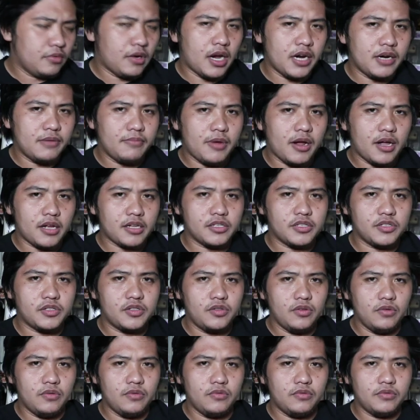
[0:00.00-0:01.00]
unbox
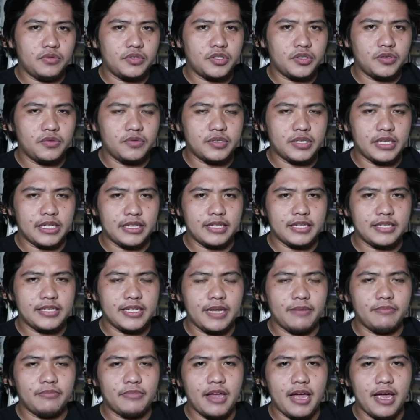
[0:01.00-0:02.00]
two shoes at the
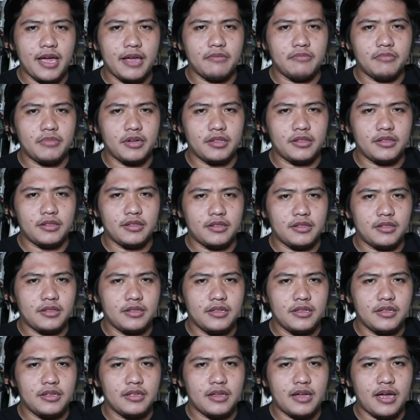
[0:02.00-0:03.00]
same time, but
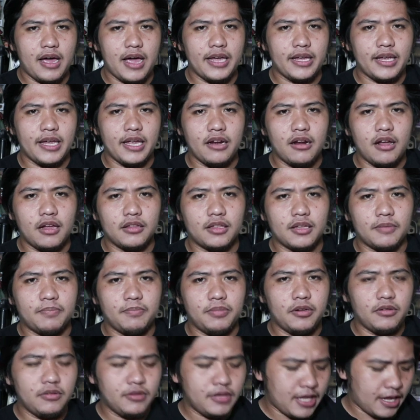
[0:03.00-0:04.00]
I cannot
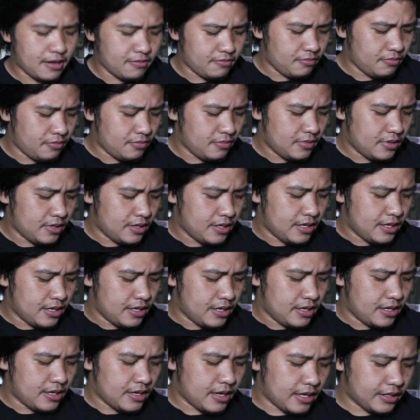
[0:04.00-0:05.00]
upload them
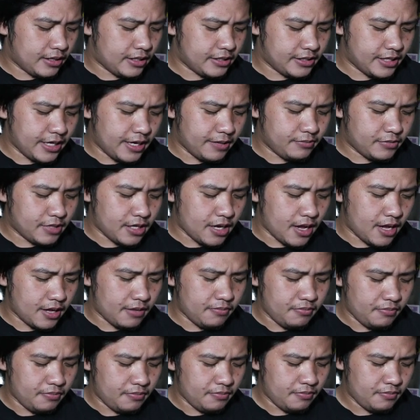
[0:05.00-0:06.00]
at the same
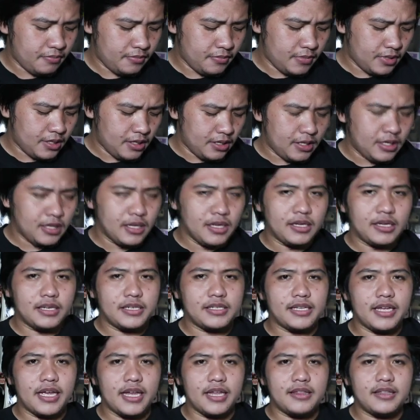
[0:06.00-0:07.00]
time.
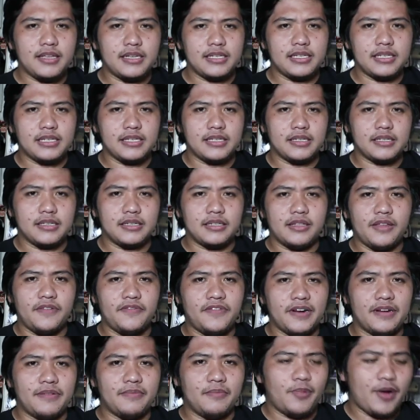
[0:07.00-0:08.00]
Kasi this is a
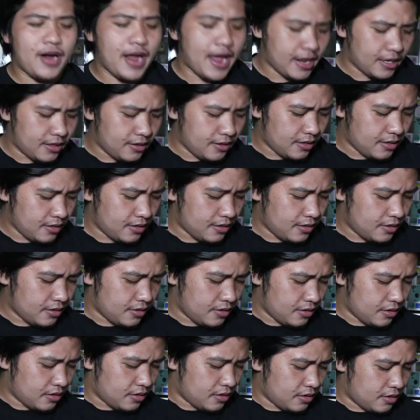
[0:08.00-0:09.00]
different brand.
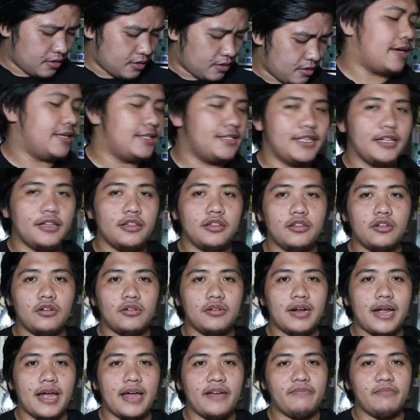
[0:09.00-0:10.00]
I still
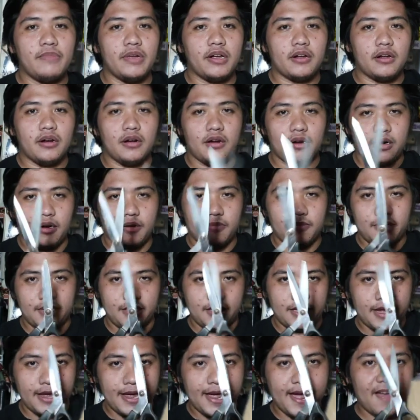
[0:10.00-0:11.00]
don't have my cutter,
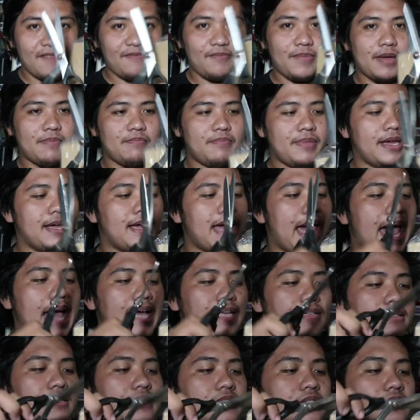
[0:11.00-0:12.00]
but I have my big
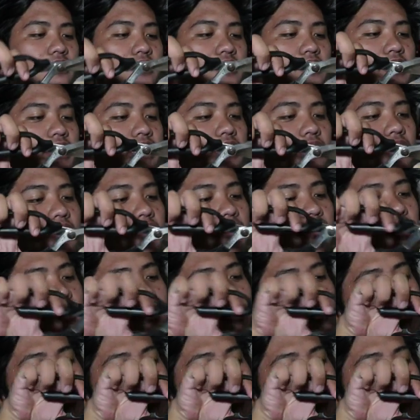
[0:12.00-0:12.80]
ass scissors here.